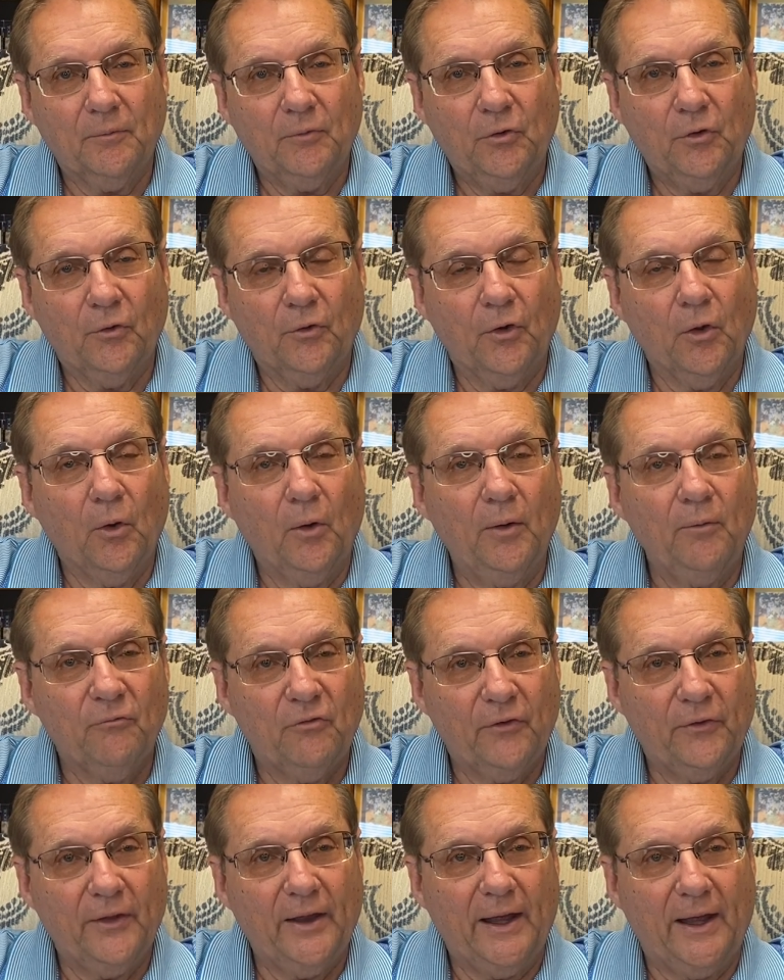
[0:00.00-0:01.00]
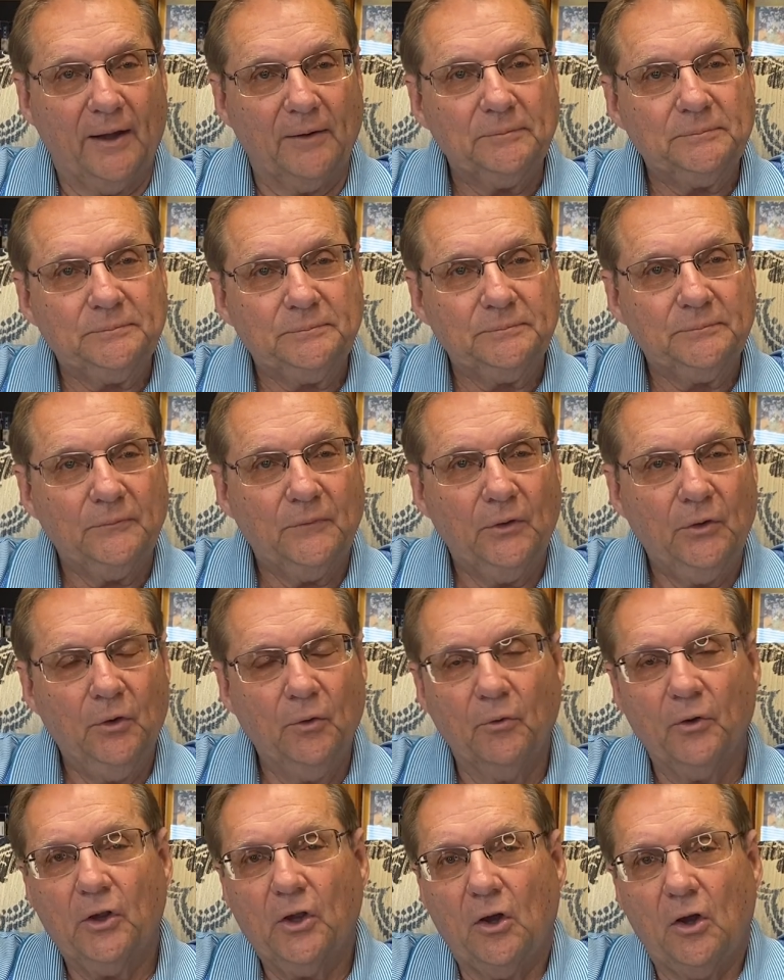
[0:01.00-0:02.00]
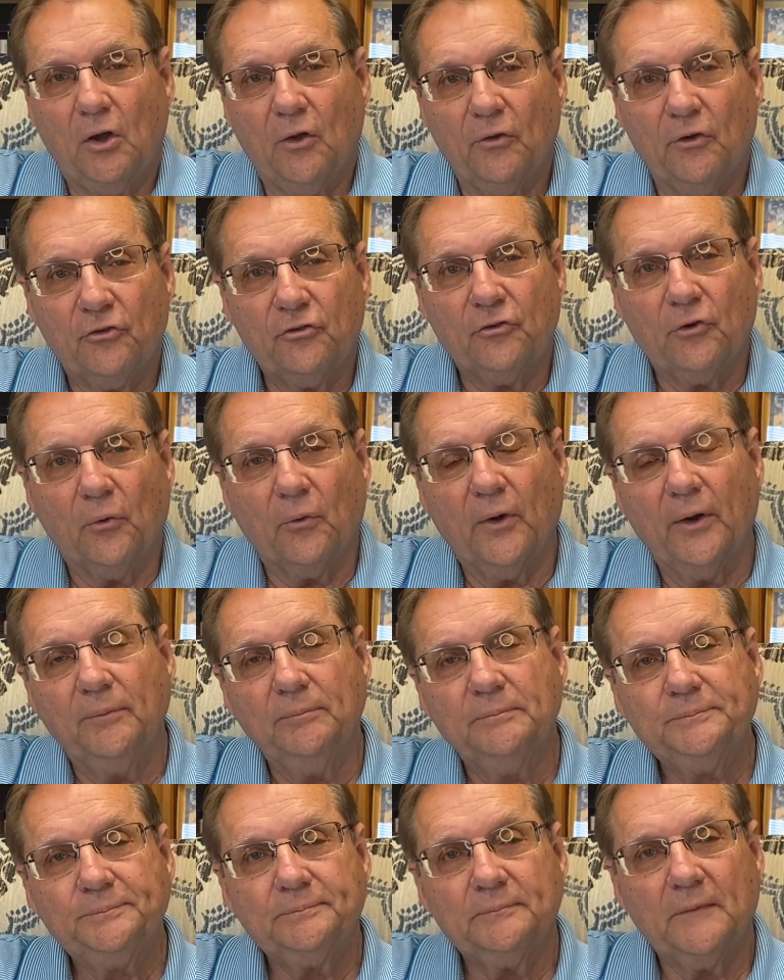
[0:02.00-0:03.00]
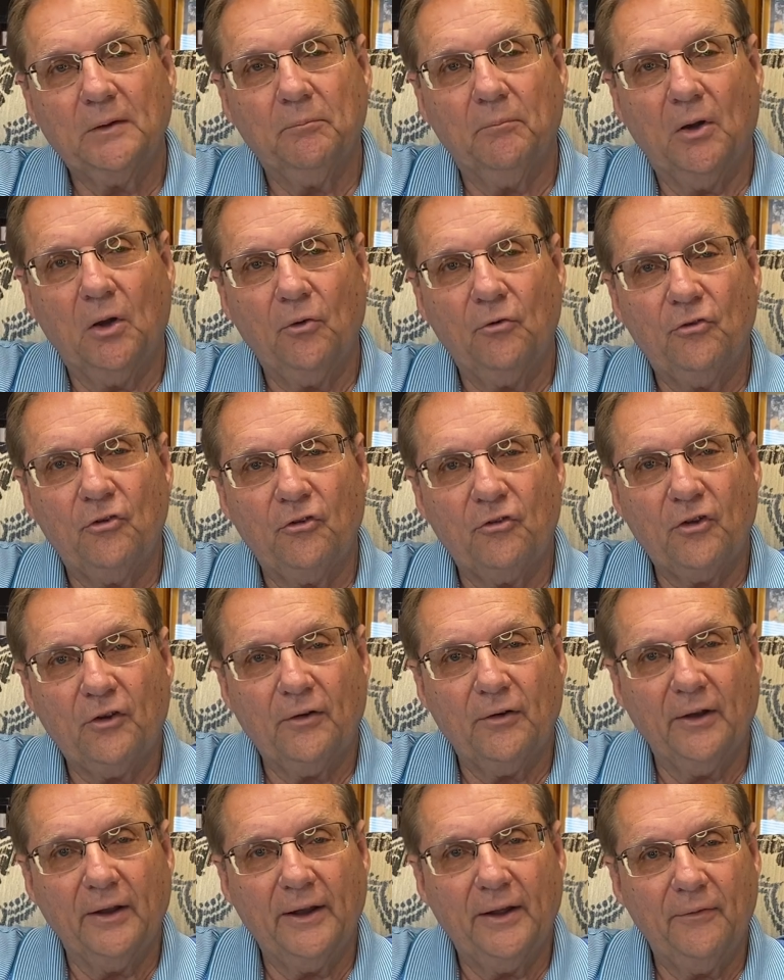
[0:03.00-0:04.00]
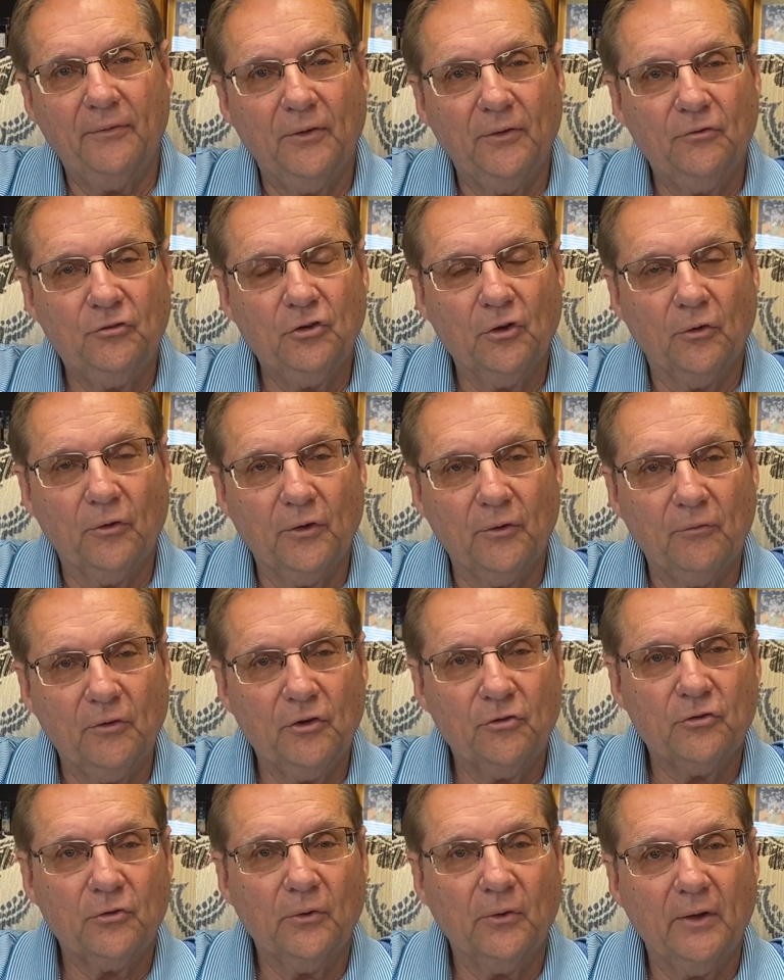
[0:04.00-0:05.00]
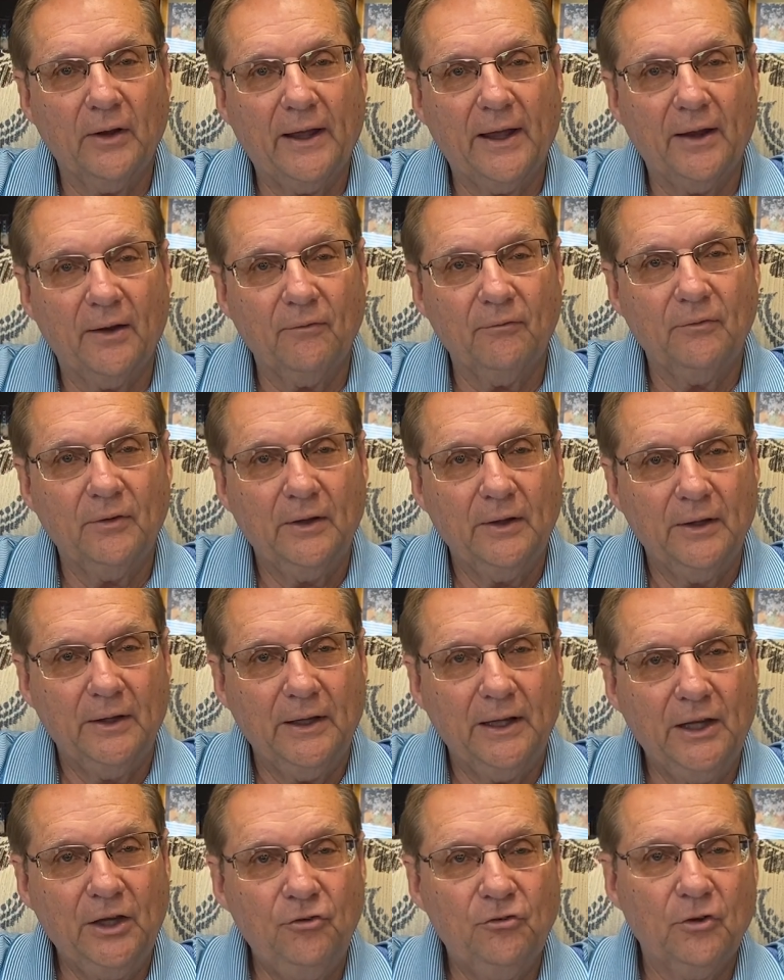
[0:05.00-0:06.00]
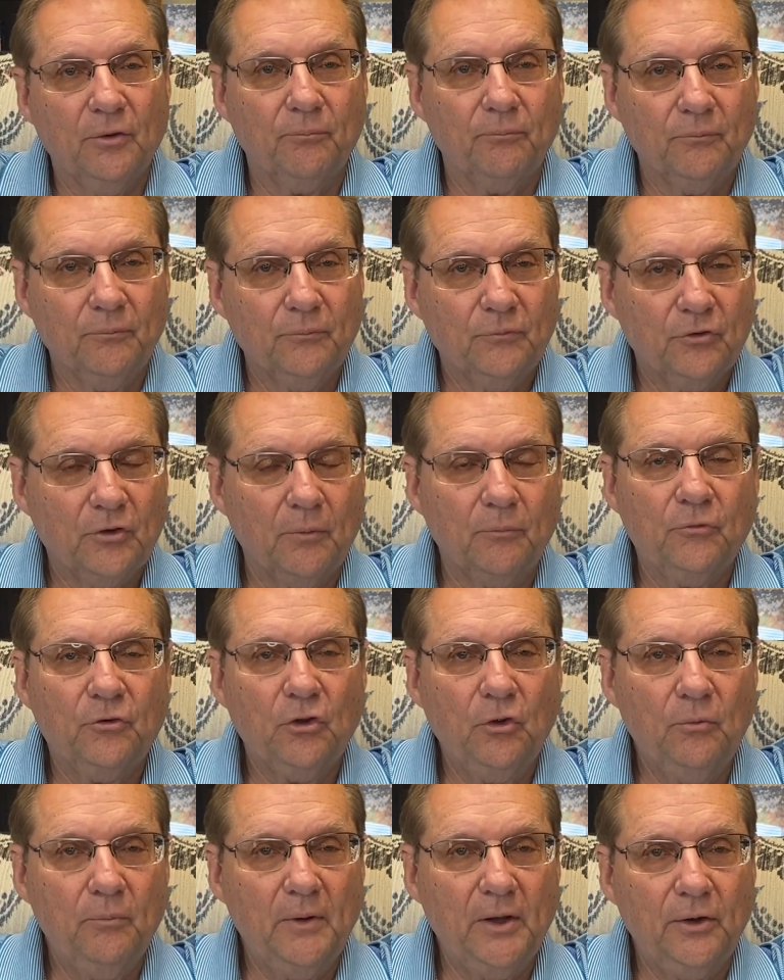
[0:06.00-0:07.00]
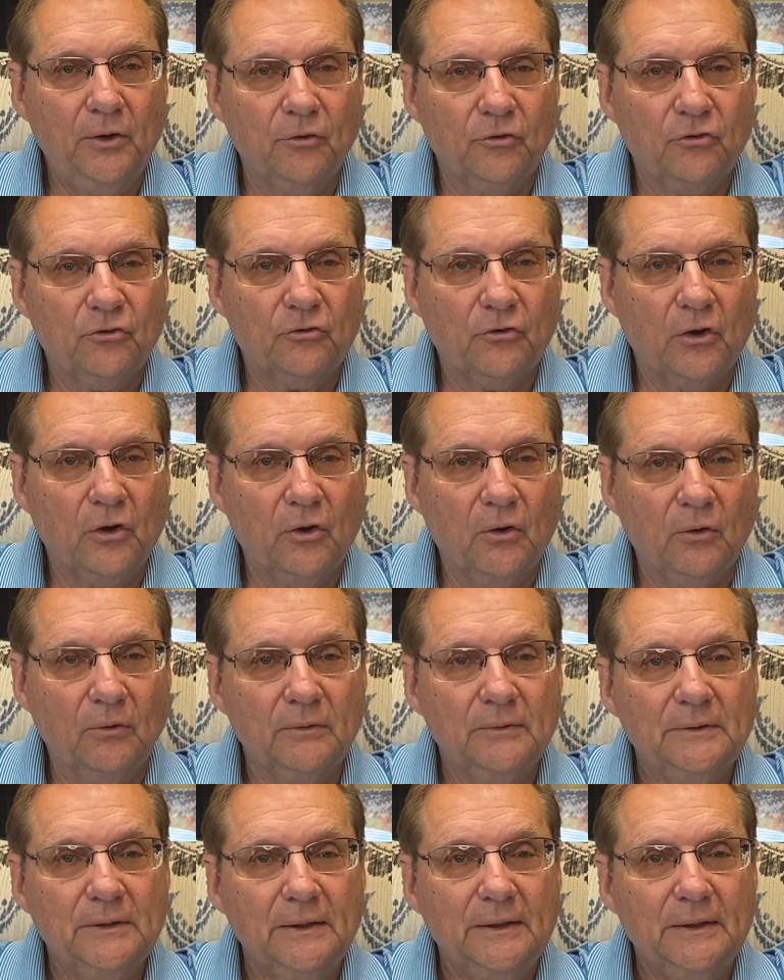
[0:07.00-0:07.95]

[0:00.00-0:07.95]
You're knowing him for that. You recall the story. Moses had led the children of Israel out of Egypt, some 2 million strong.